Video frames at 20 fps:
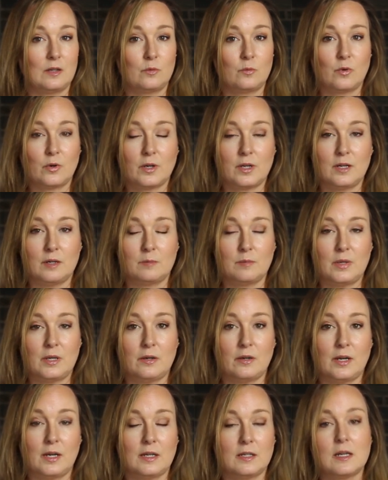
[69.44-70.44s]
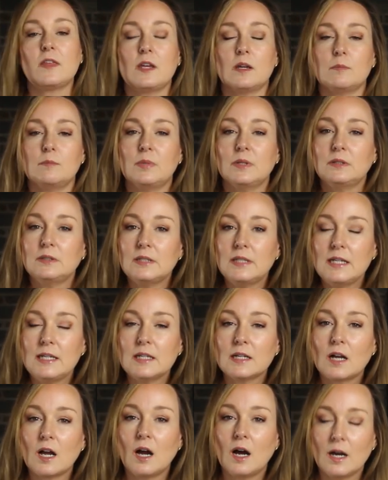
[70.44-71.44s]
Edwardian period, the ability
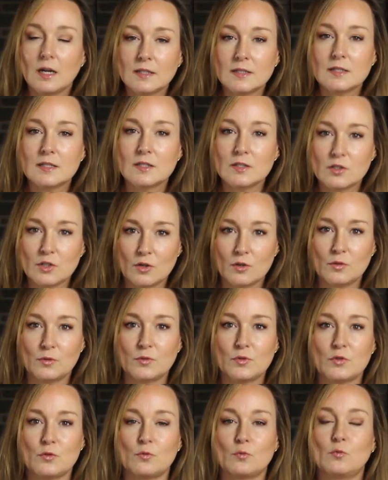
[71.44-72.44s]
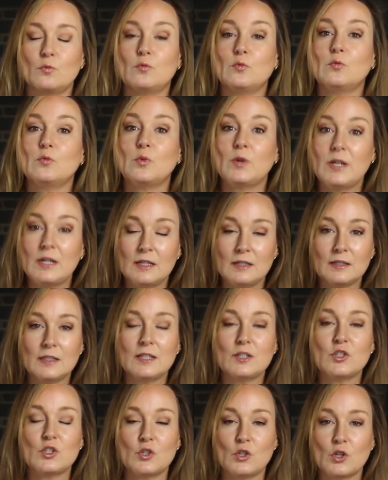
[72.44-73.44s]
to cut stones
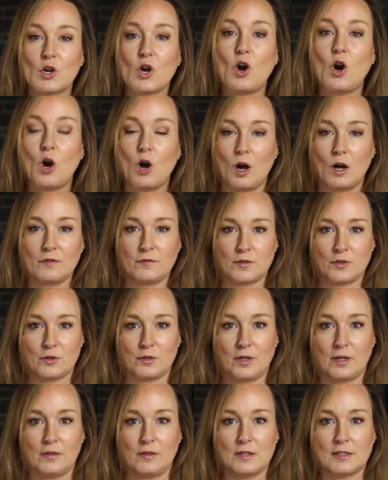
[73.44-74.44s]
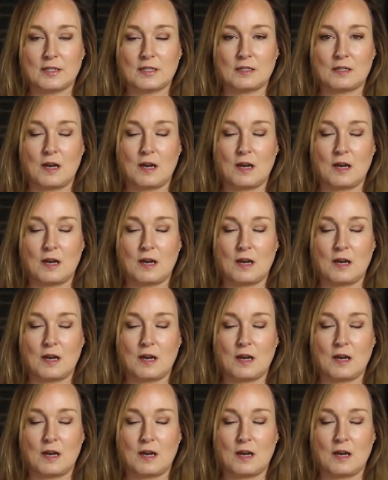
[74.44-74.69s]
really took off during this